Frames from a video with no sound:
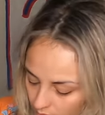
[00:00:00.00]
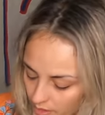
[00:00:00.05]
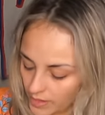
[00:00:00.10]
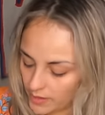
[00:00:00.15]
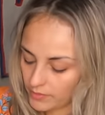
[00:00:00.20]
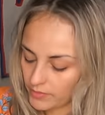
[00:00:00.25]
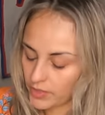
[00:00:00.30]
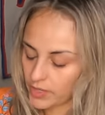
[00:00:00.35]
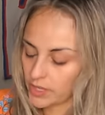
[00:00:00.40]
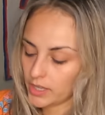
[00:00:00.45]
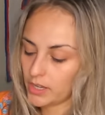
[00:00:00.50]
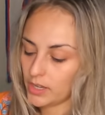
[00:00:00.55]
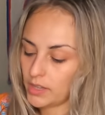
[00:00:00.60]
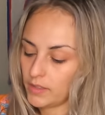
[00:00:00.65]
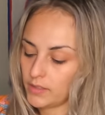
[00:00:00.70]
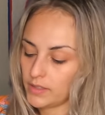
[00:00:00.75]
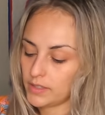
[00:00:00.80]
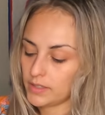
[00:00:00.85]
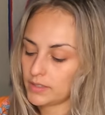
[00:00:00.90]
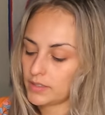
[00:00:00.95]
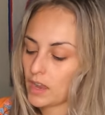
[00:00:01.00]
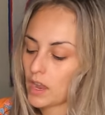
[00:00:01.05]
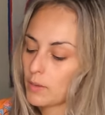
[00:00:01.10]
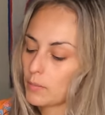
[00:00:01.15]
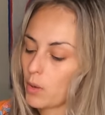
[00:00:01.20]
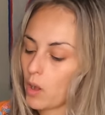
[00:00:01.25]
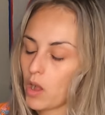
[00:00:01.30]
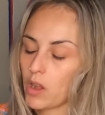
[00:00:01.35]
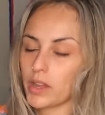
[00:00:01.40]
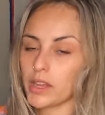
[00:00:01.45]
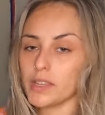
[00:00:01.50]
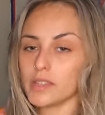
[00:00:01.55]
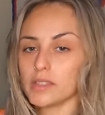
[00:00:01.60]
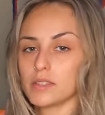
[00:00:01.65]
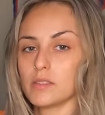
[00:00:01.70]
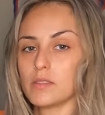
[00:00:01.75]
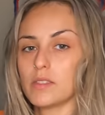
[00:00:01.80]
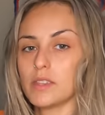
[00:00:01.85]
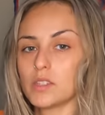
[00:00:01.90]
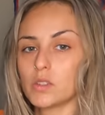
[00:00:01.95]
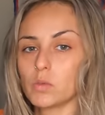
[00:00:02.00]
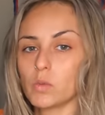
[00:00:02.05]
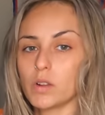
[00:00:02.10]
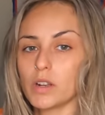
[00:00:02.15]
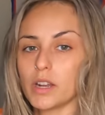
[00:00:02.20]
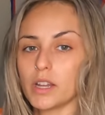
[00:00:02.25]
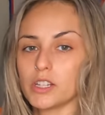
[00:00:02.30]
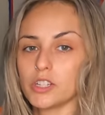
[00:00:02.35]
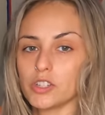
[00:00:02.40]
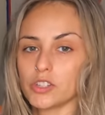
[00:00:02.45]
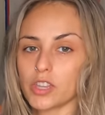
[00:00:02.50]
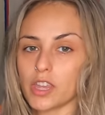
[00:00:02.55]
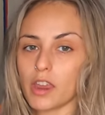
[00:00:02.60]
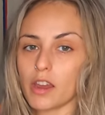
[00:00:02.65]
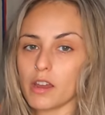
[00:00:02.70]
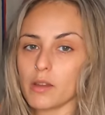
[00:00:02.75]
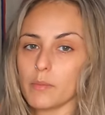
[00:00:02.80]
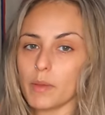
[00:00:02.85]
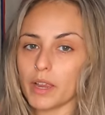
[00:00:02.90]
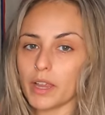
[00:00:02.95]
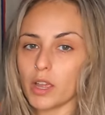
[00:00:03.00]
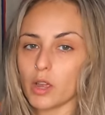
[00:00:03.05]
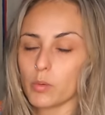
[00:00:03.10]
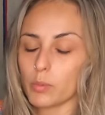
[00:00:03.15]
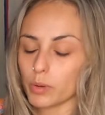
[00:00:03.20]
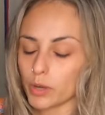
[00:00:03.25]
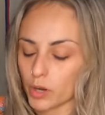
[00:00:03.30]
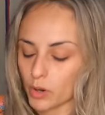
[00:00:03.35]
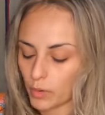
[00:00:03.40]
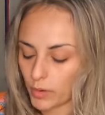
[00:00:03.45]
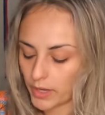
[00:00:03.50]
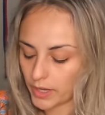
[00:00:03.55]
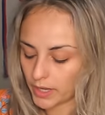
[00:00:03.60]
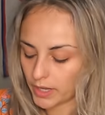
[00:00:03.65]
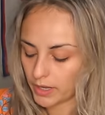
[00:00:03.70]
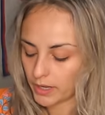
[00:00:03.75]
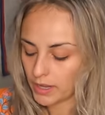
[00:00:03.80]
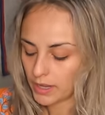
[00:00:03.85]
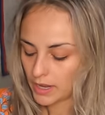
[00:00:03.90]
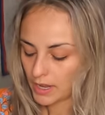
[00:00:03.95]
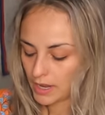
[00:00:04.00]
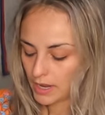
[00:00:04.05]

And then in the side pockets, so this one I just carry my GoPro in.